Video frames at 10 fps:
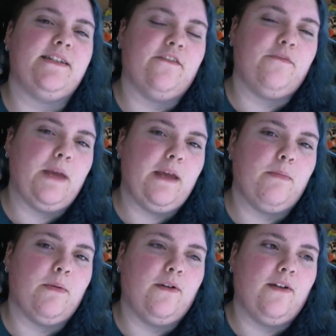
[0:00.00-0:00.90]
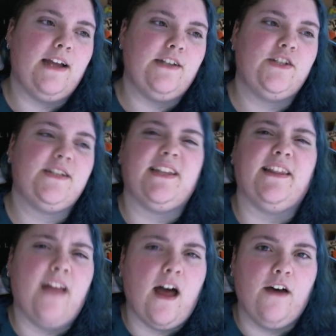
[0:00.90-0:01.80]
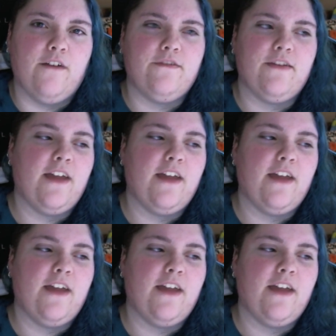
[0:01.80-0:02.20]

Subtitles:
of people and just love.